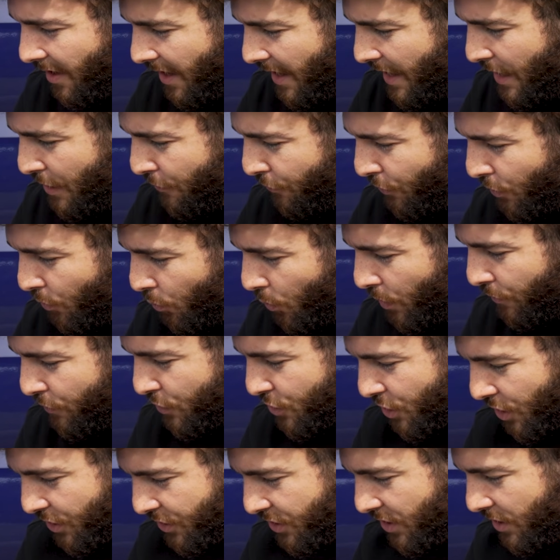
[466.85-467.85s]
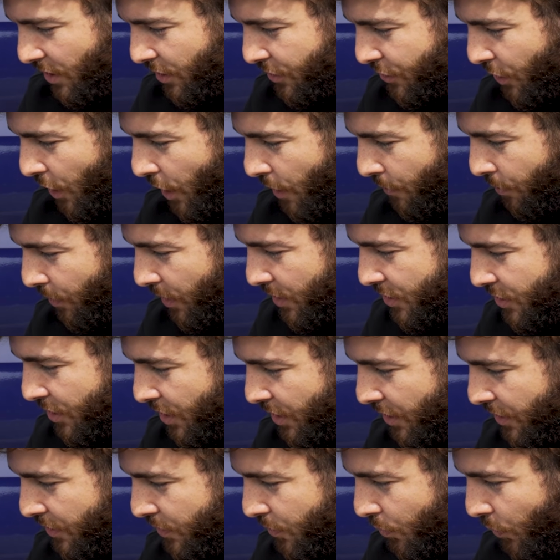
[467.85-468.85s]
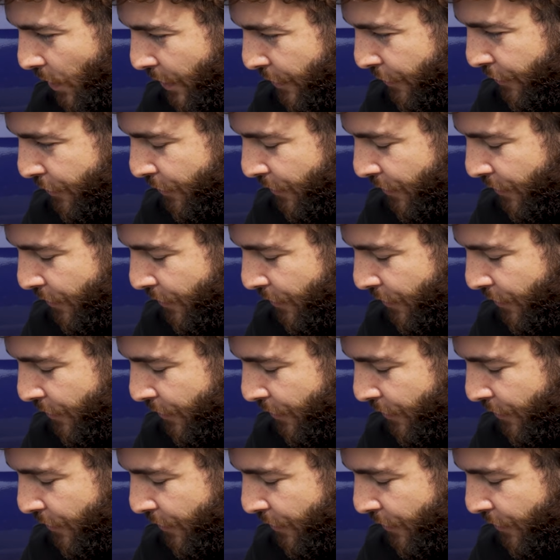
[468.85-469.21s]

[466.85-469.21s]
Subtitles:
even with adjusting the tyre pressures. With